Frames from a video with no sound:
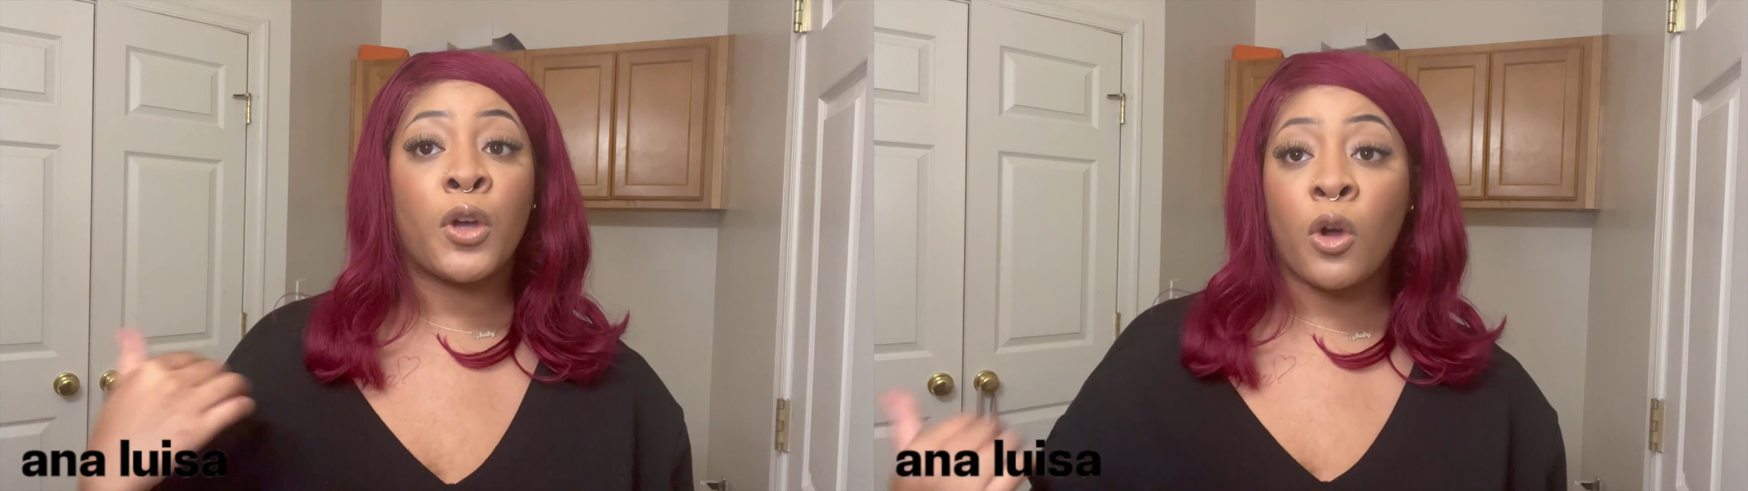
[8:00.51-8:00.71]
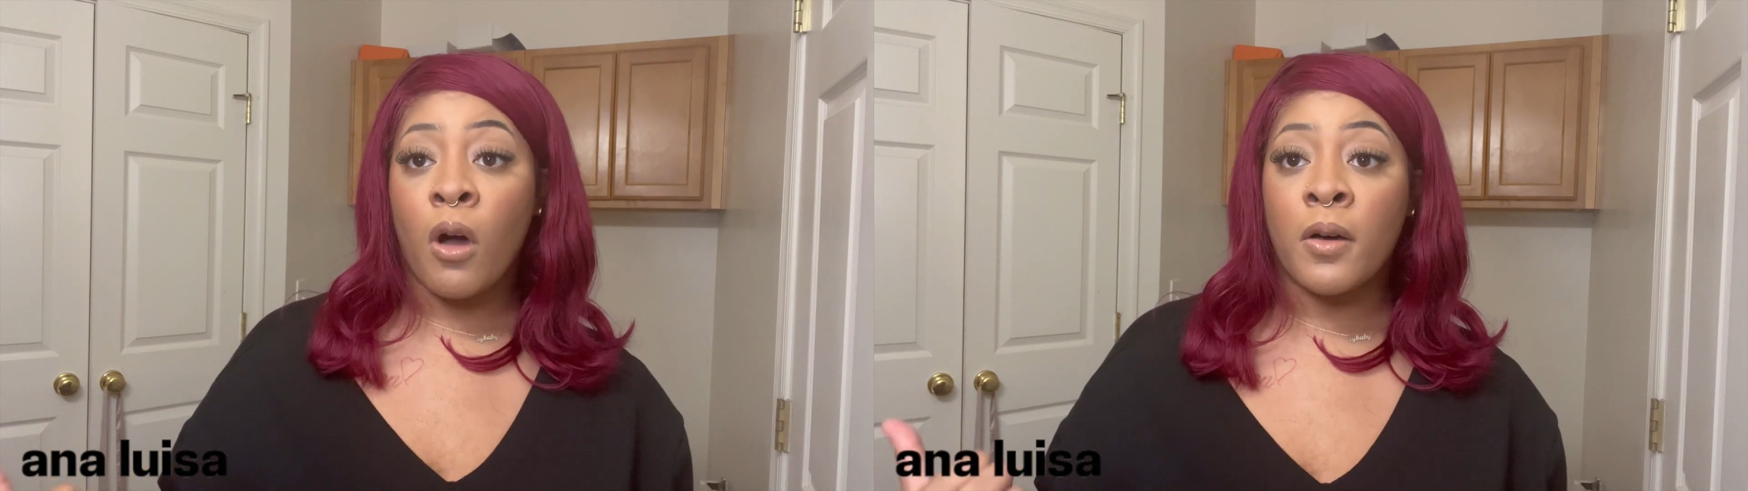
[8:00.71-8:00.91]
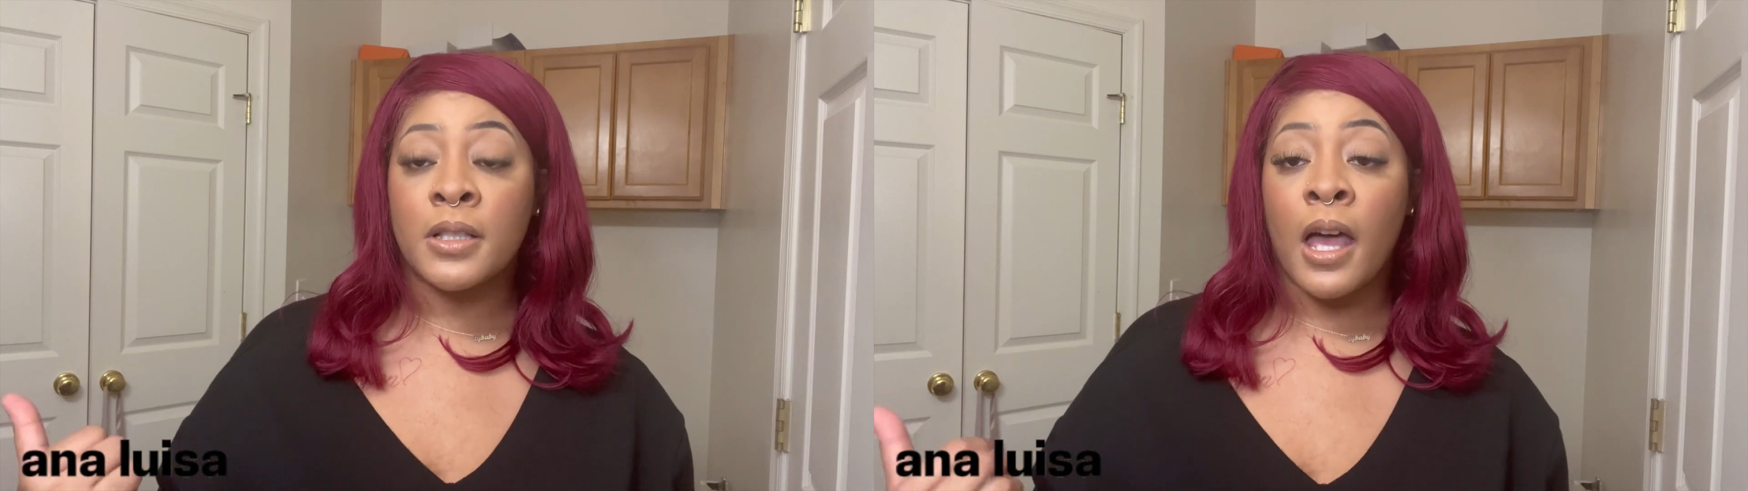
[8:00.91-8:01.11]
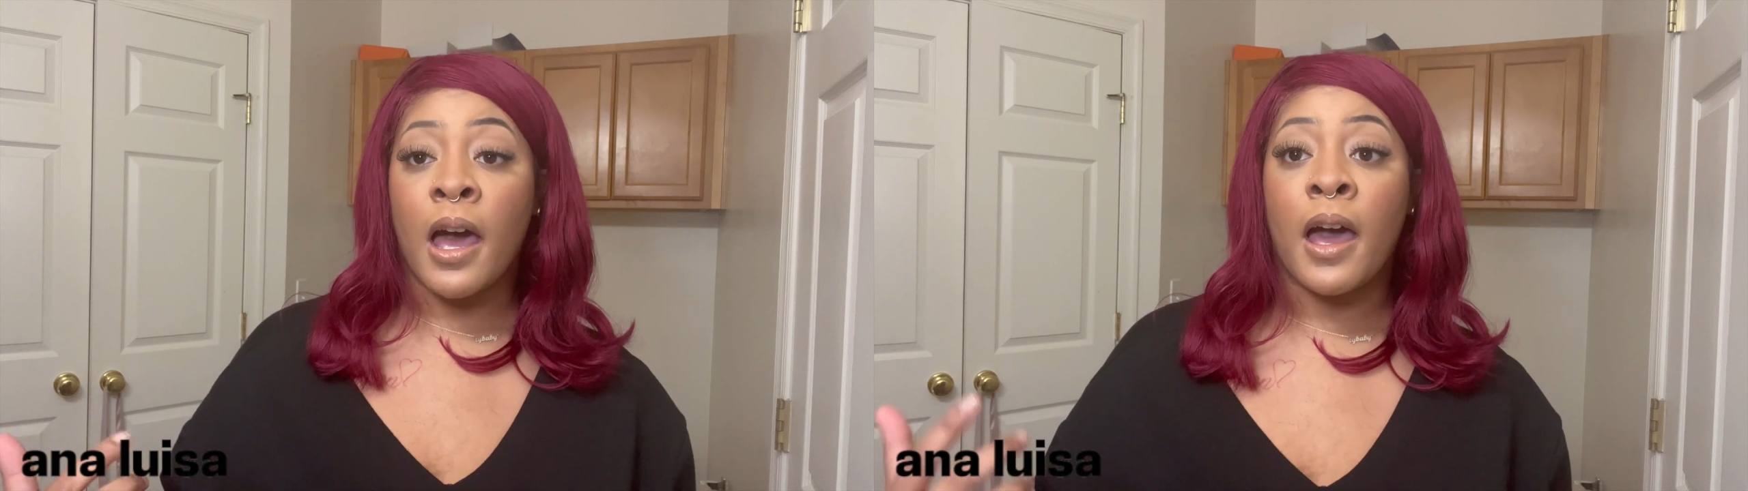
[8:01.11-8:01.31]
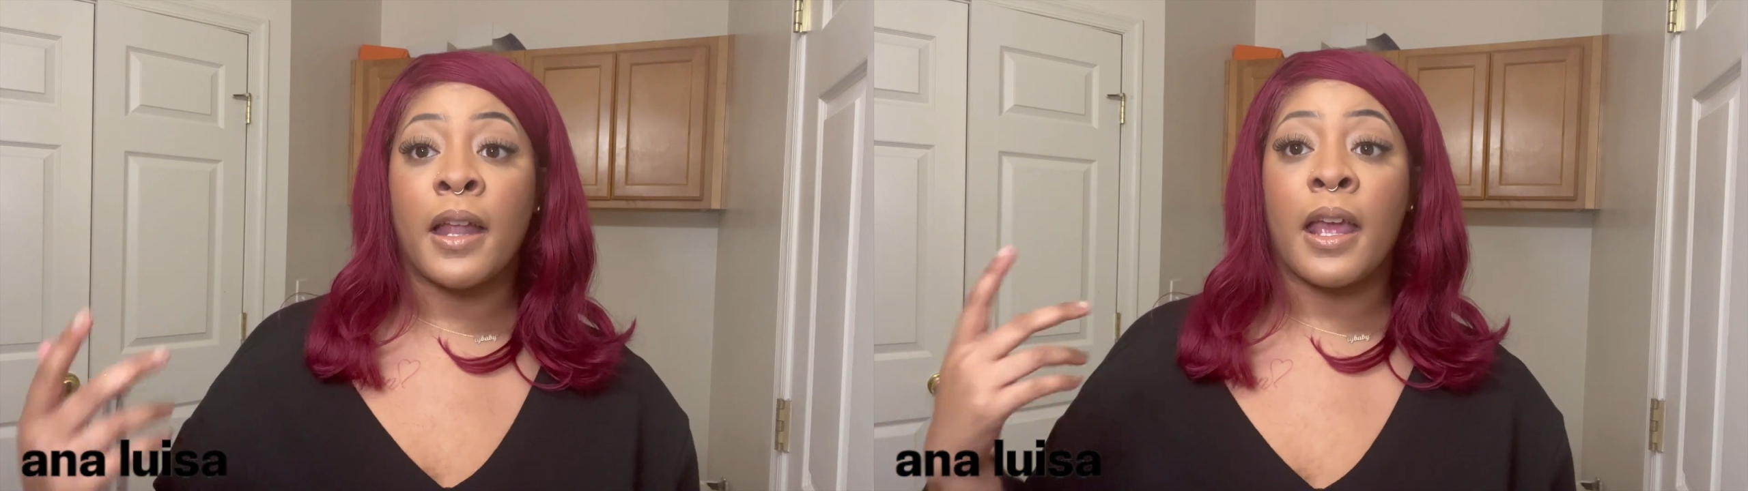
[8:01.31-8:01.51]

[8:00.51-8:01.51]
can go outside